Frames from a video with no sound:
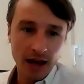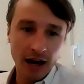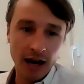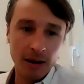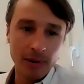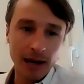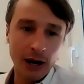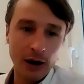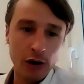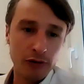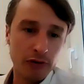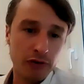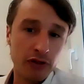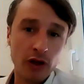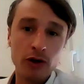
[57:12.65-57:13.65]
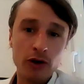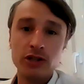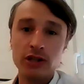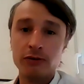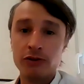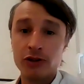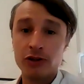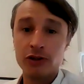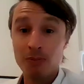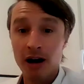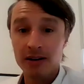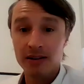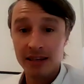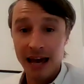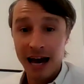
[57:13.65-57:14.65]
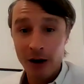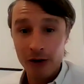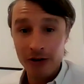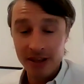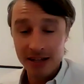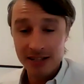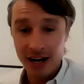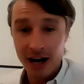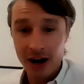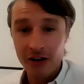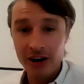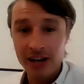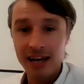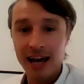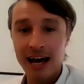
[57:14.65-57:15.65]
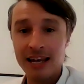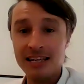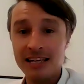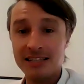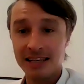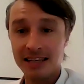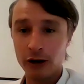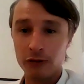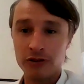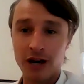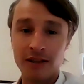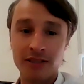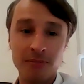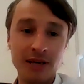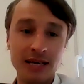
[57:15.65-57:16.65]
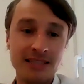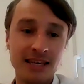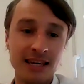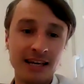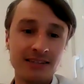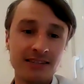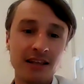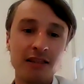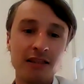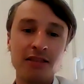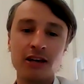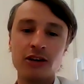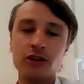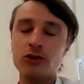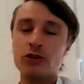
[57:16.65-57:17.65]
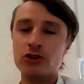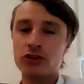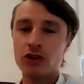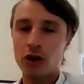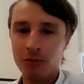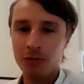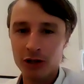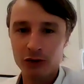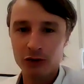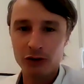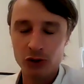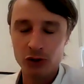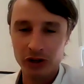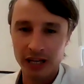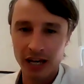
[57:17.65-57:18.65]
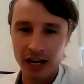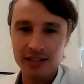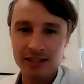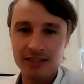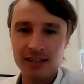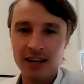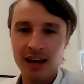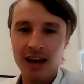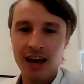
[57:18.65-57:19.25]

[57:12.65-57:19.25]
However, for those that have just marked the hour in their diary and need to get off to other meetings, thank you so much for joining us,